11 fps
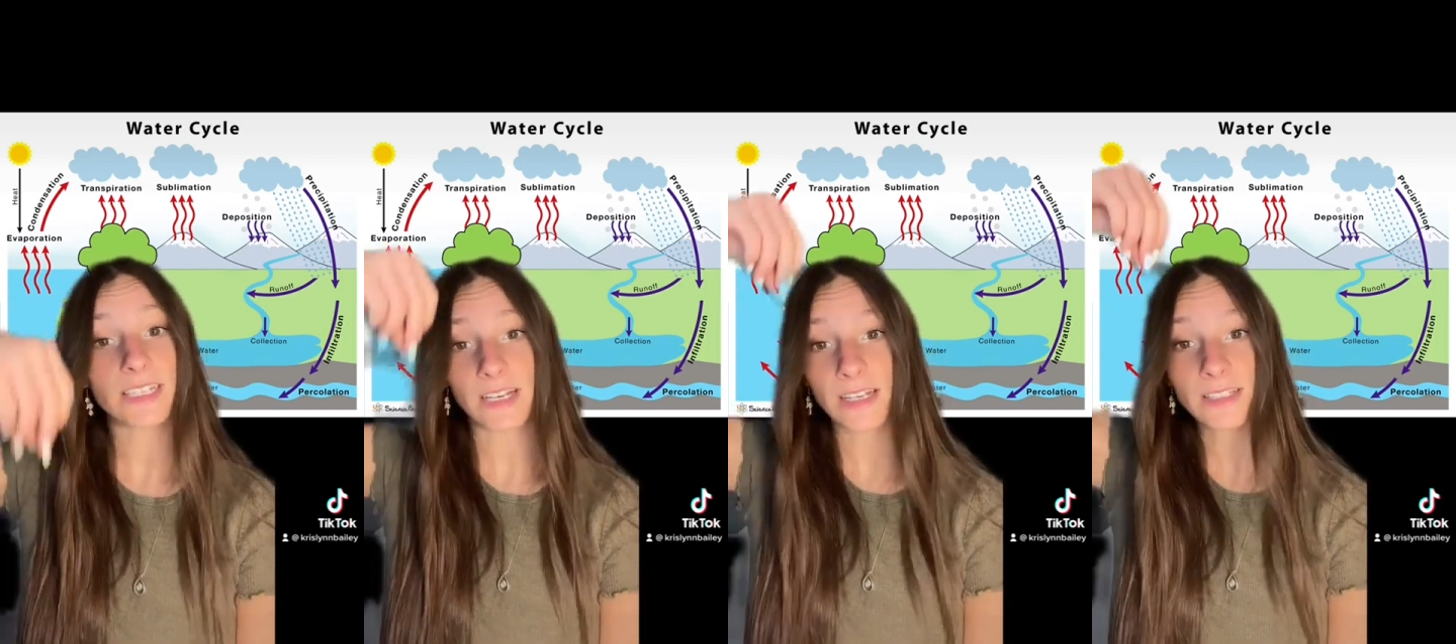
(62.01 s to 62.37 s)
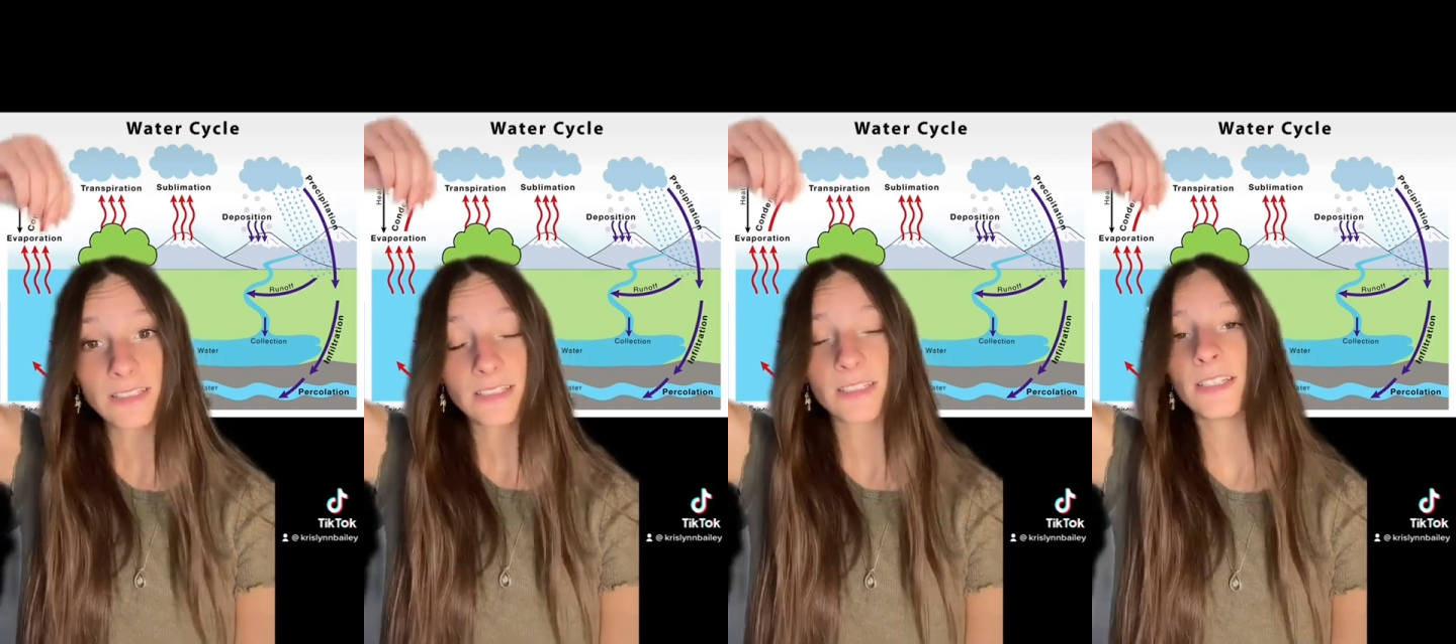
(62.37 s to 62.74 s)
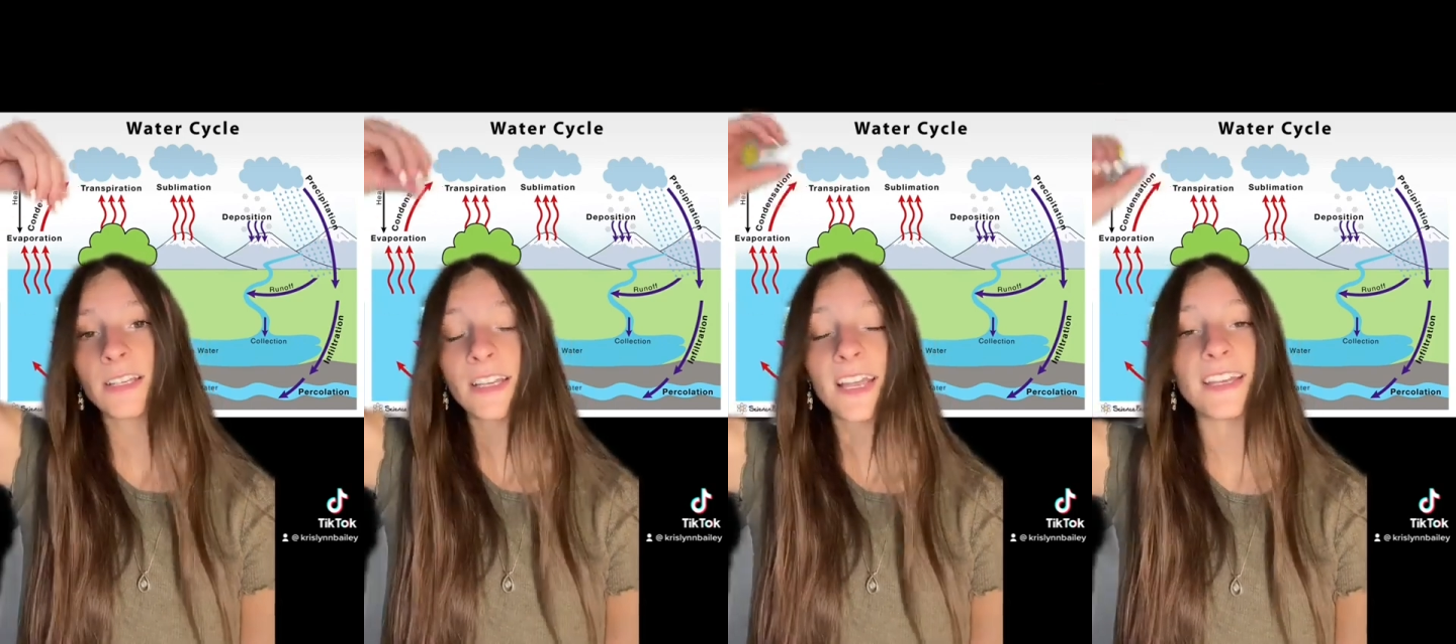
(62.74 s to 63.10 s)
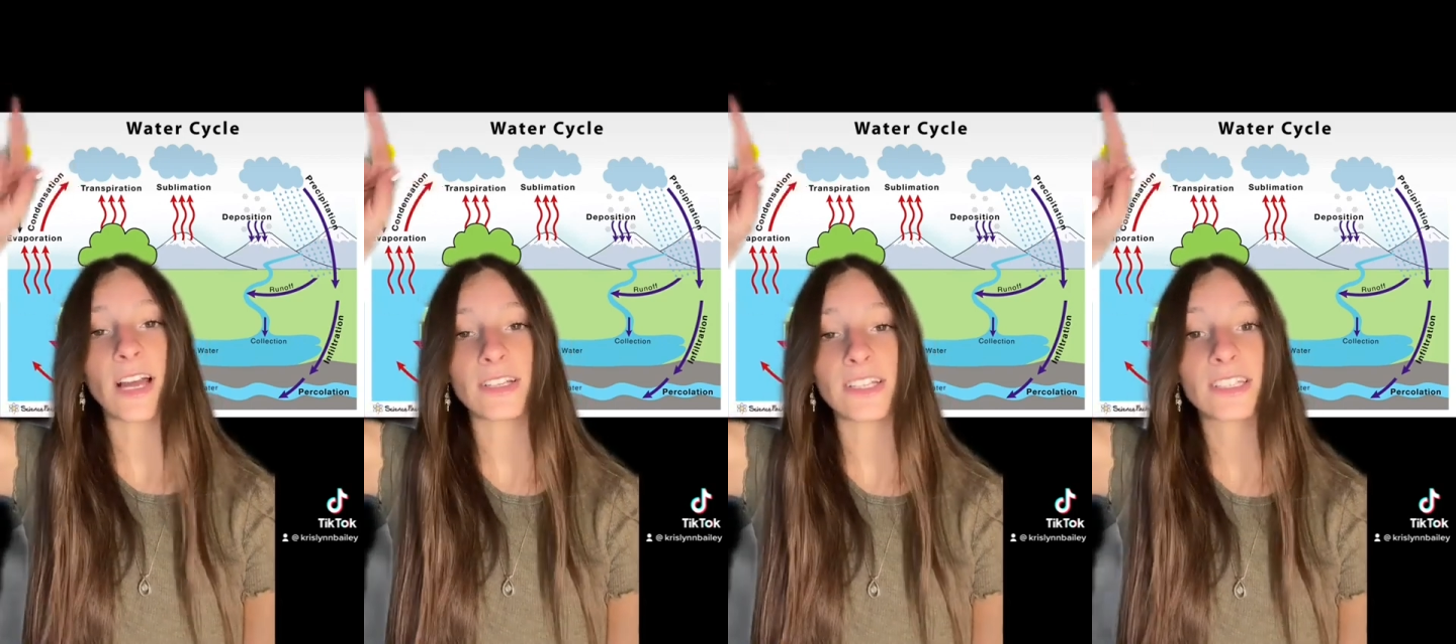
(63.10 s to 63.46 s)
us, it
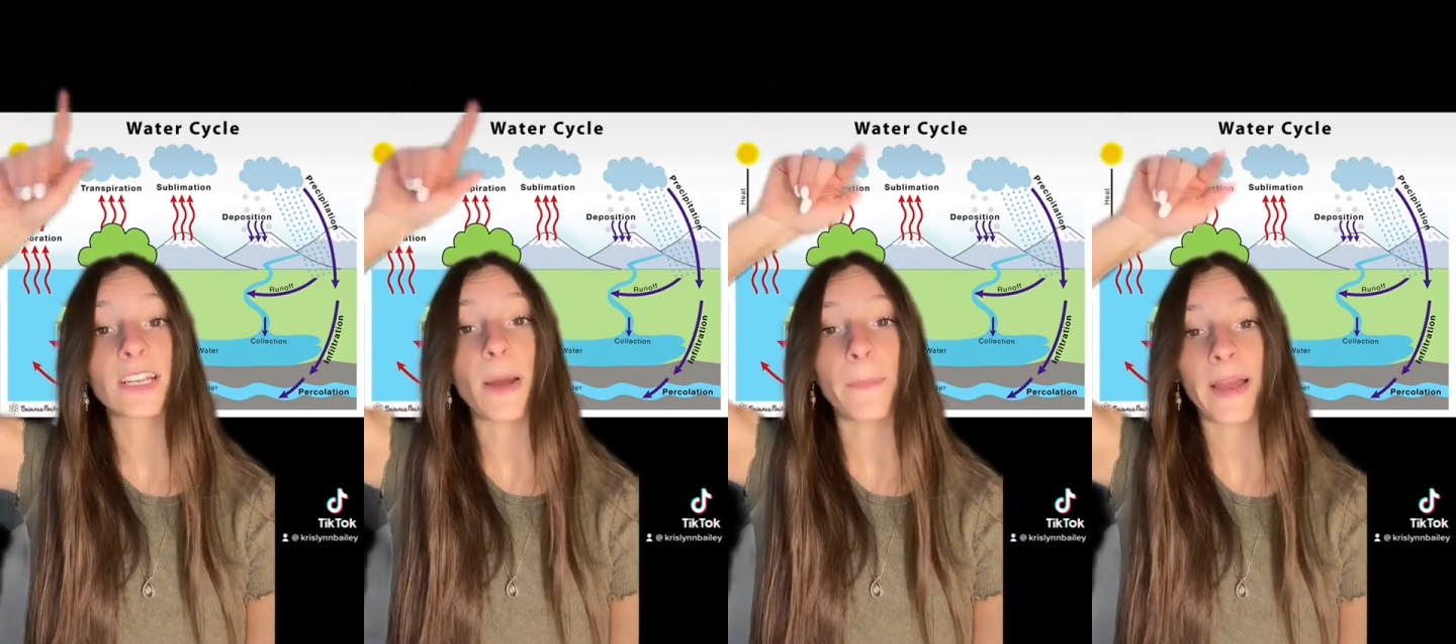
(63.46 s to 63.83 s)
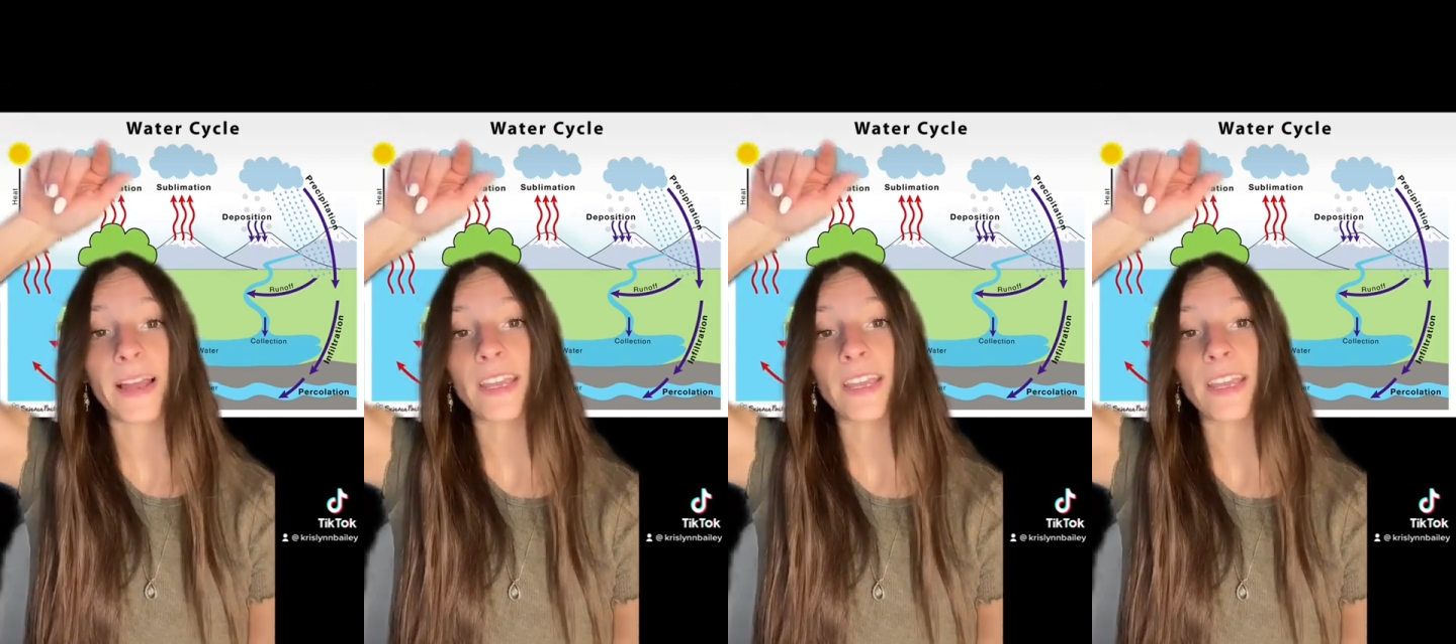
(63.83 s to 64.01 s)
now needs to come back